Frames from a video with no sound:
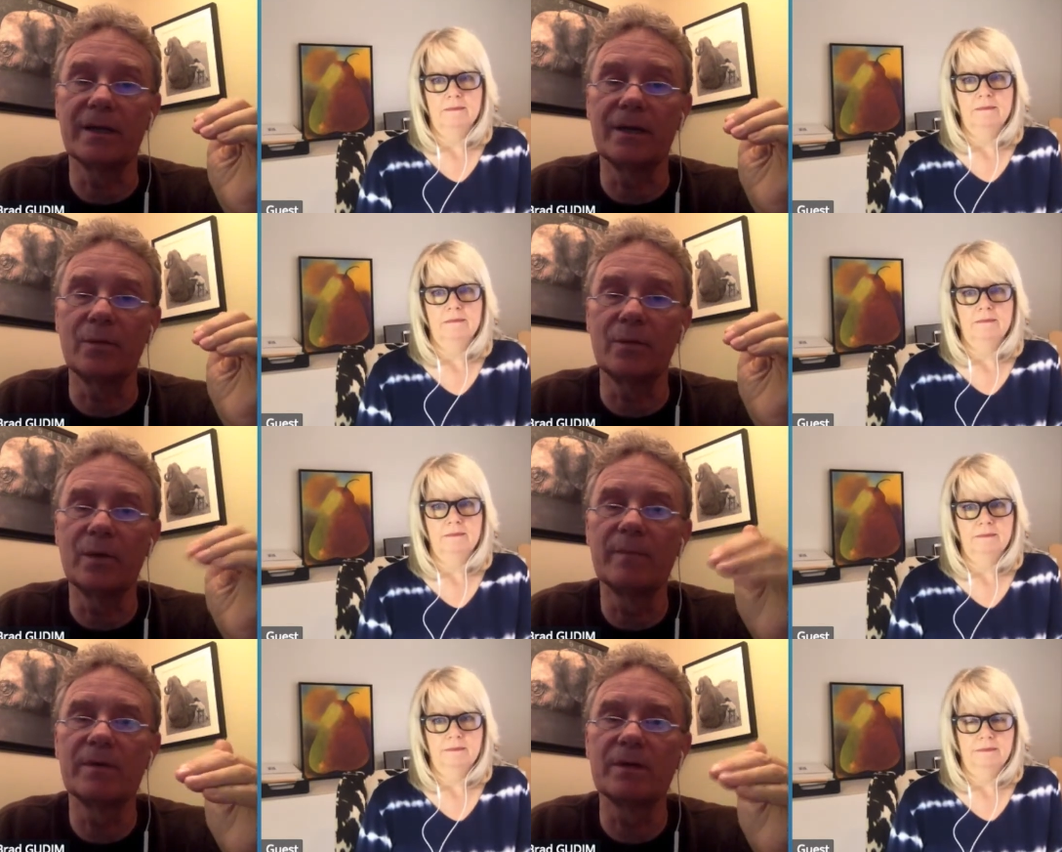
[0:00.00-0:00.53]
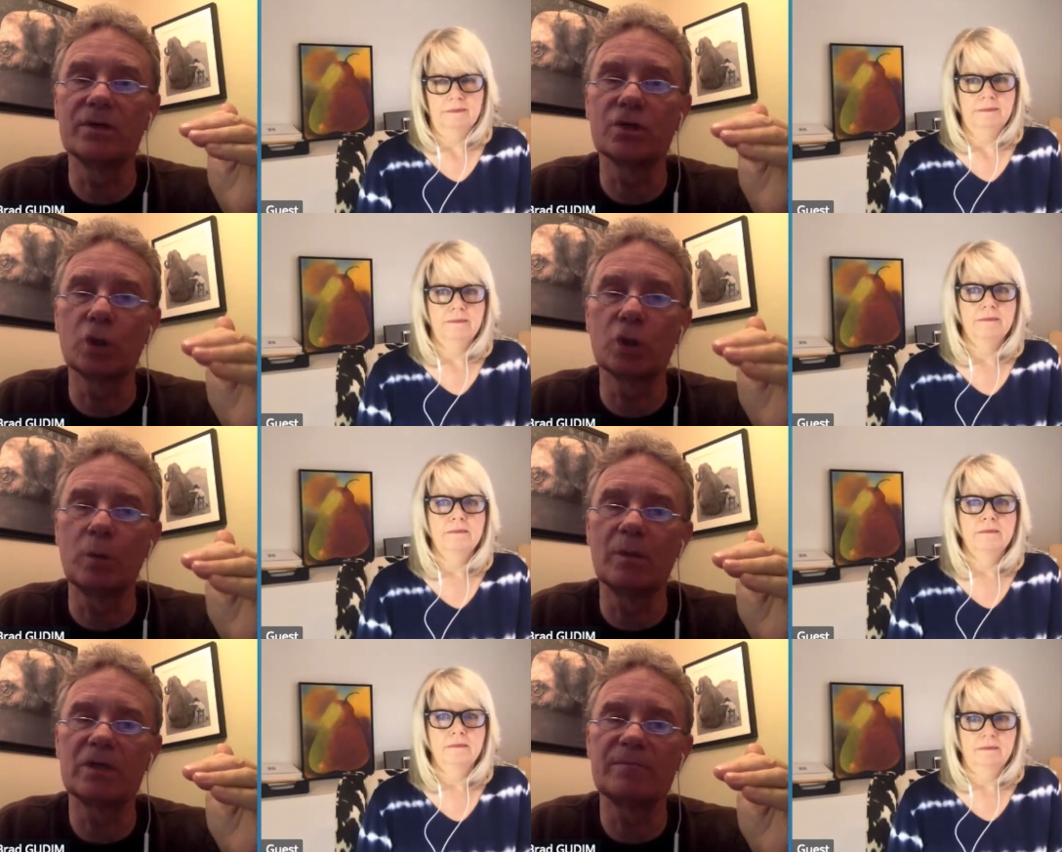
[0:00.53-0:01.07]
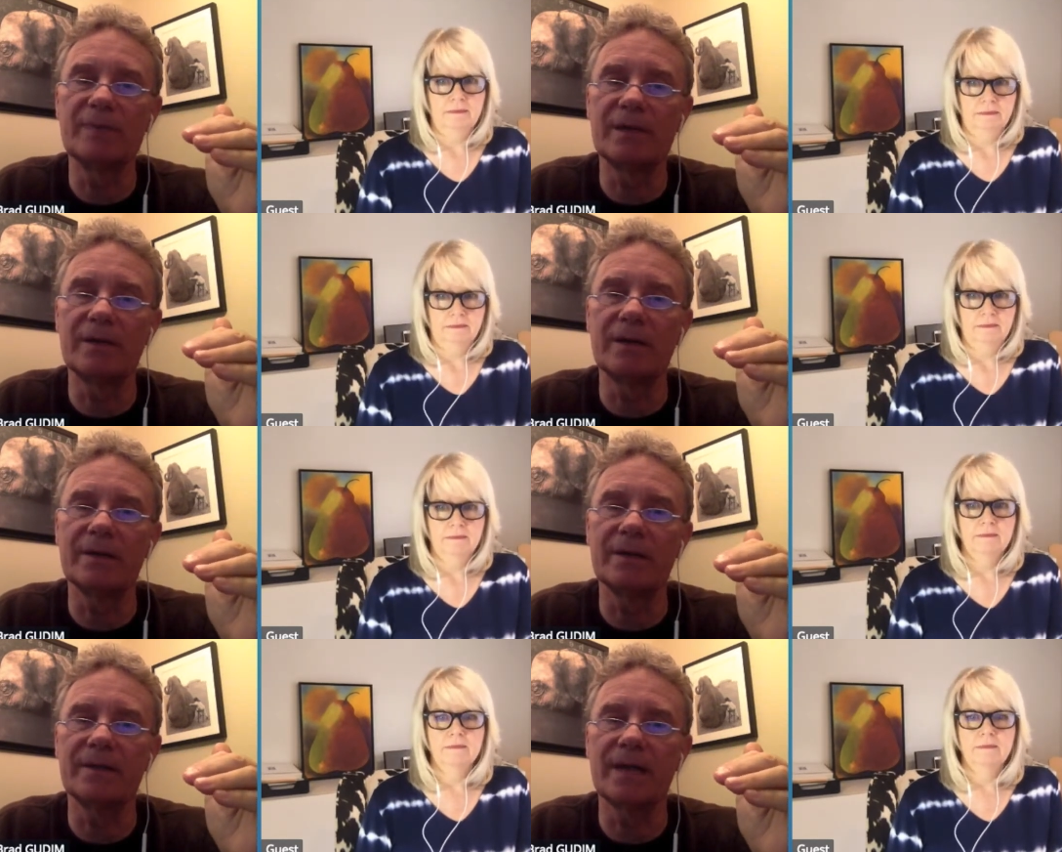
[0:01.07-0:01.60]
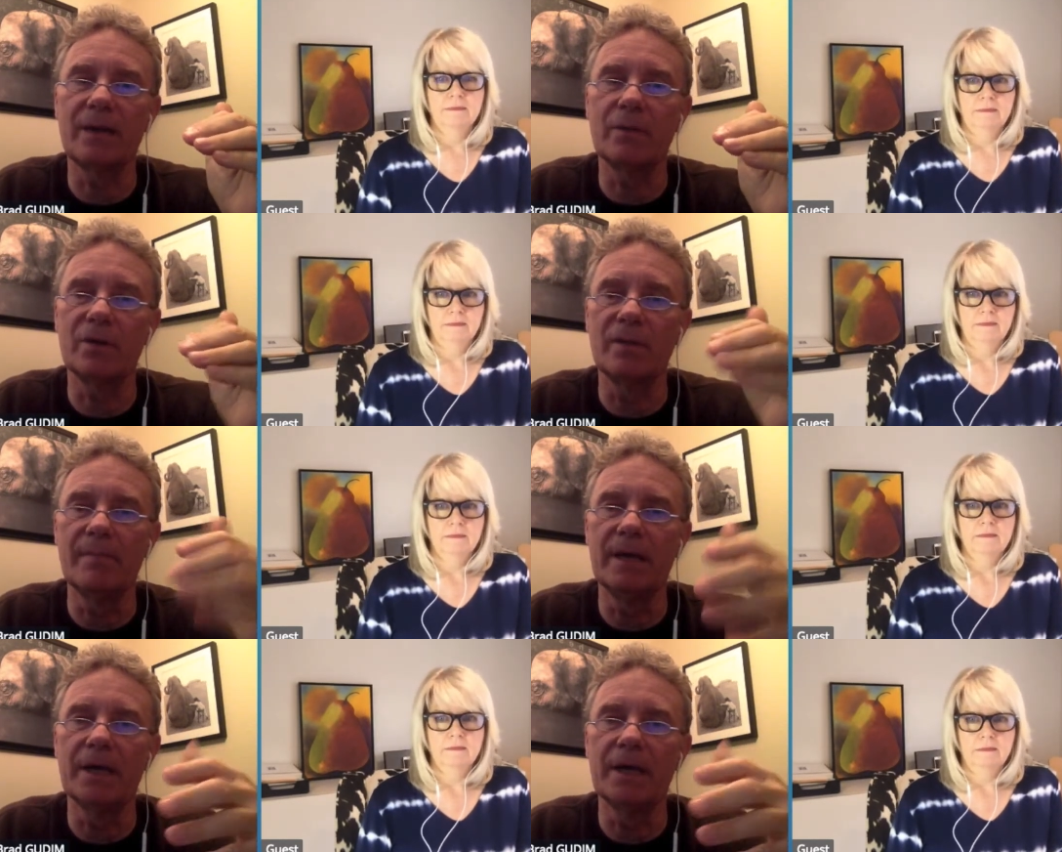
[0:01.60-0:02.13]
Speaker 1: and women are so much better at that where the
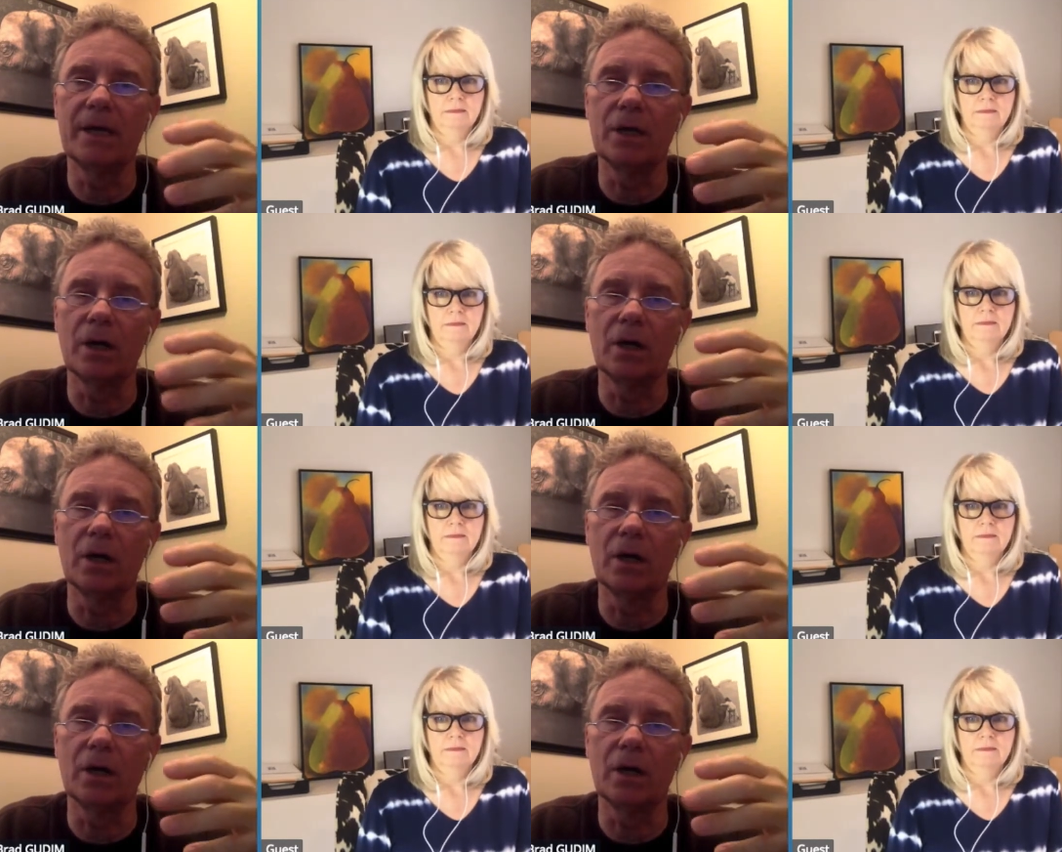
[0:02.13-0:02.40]
men are